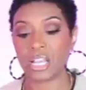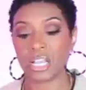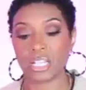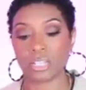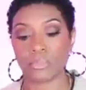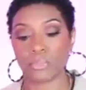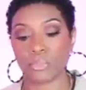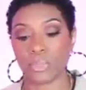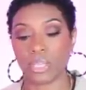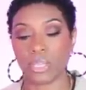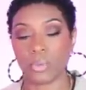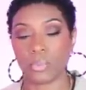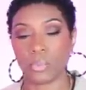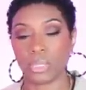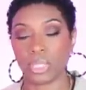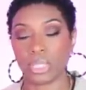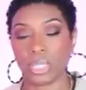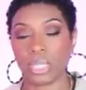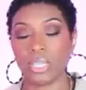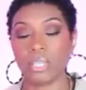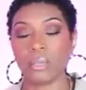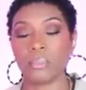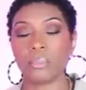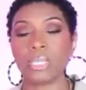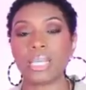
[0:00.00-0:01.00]
It's playing with the
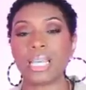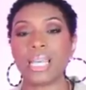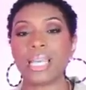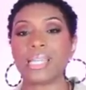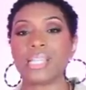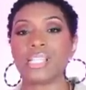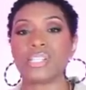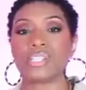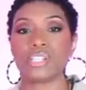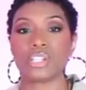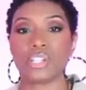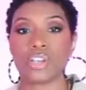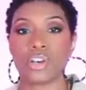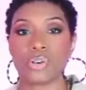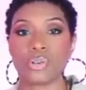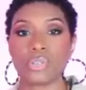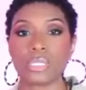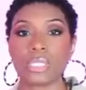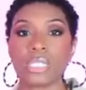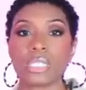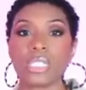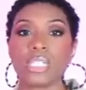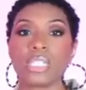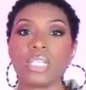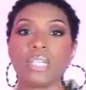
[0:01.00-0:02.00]
hemline. It's long
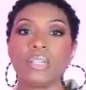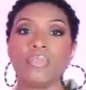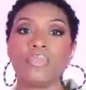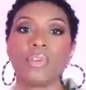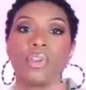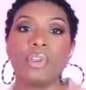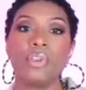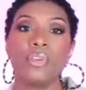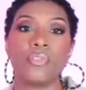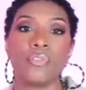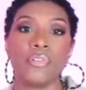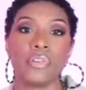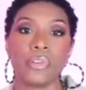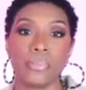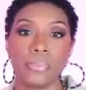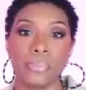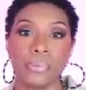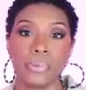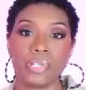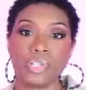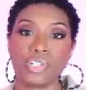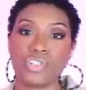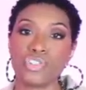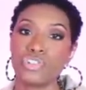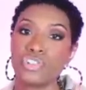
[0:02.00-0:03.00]
sleeve. Very
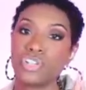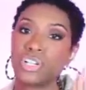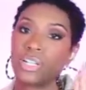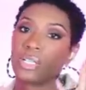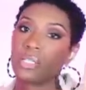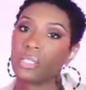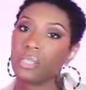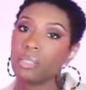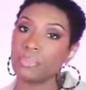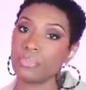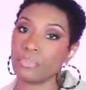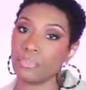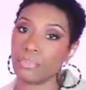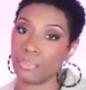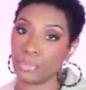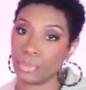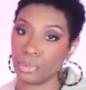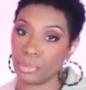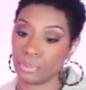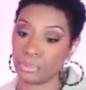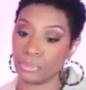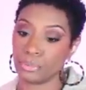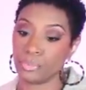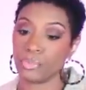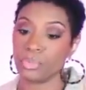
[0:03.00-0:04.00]
pretty dress.
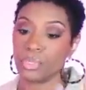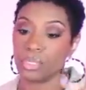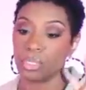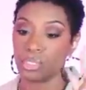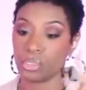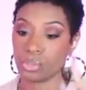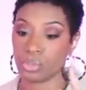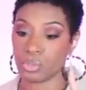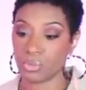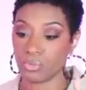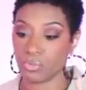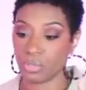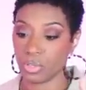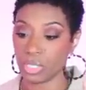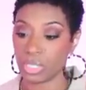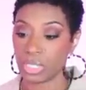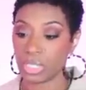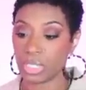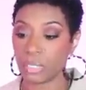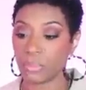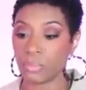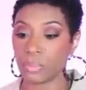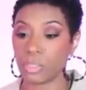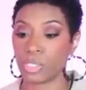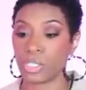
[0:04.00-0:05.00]
Boom. So it's very
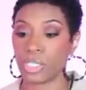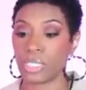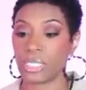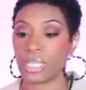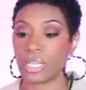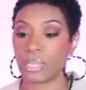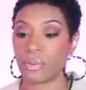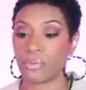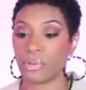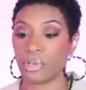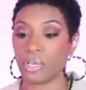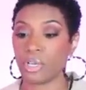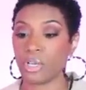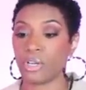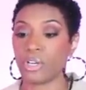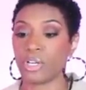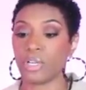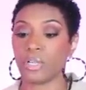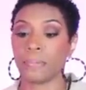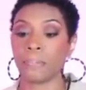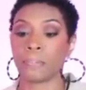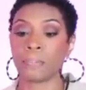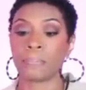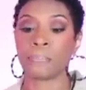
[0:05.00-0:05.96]
similar in that regard.